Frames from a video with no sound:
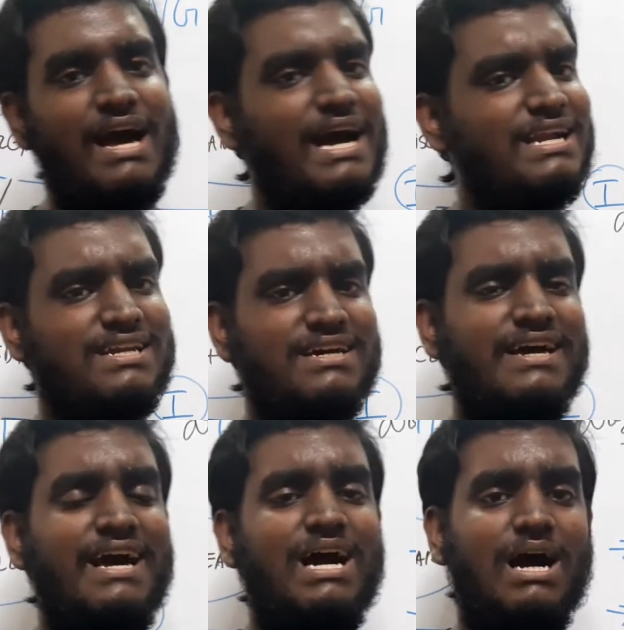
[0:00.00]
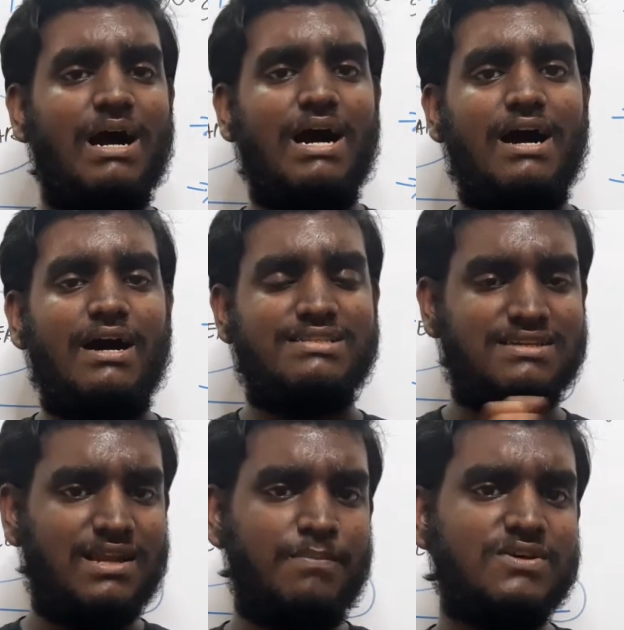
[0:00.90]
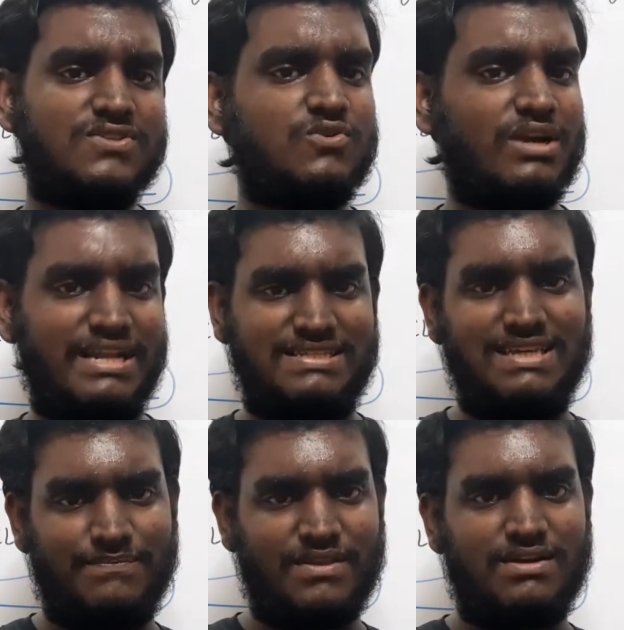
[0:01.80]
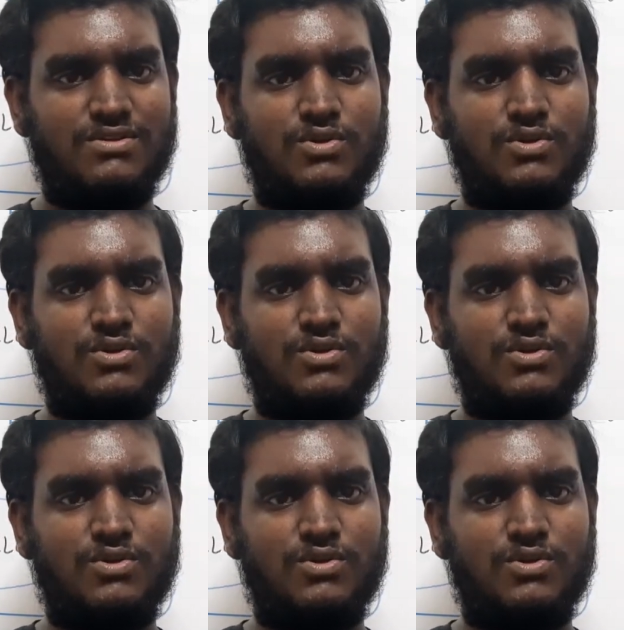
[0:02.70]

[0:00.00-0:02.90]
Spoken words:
And a script is not an essay.